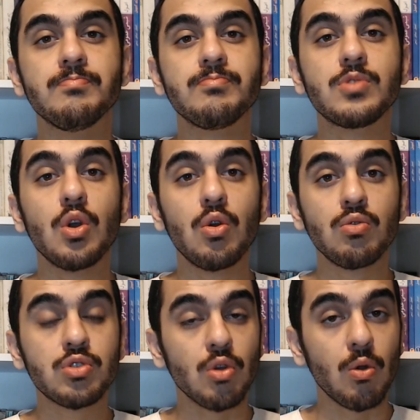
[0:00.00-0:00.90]
those
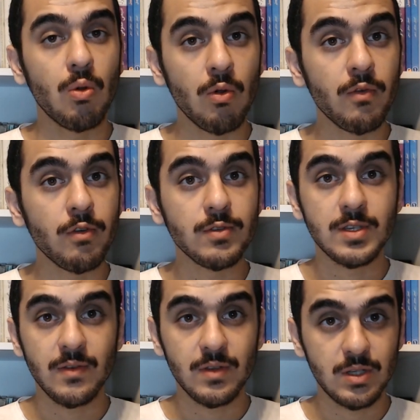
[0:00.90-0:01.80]
over
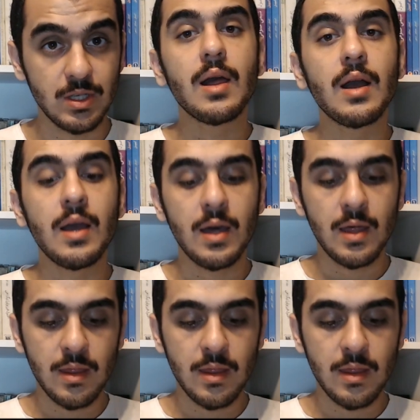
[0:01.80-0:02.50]
70, and